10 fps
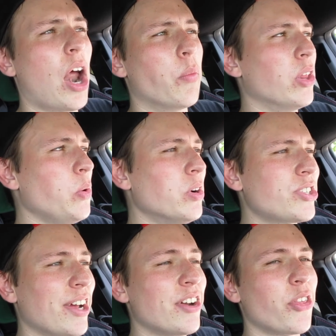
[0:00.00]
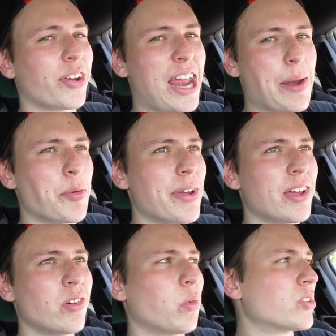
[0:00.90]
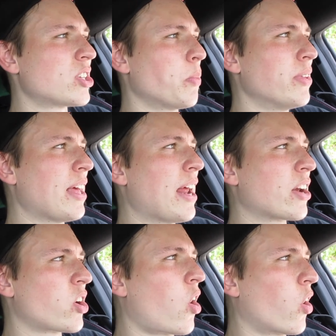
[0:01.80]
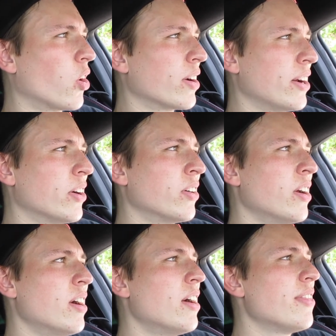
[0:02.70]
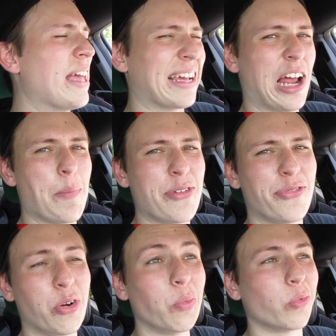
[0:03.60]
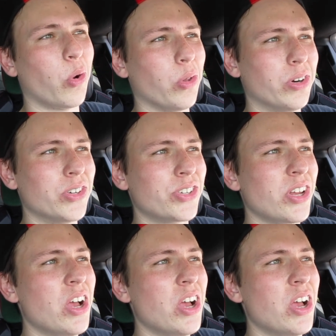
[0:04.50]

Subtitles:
I really wish I had another cameraman or someone that had a car here that could help me film rollers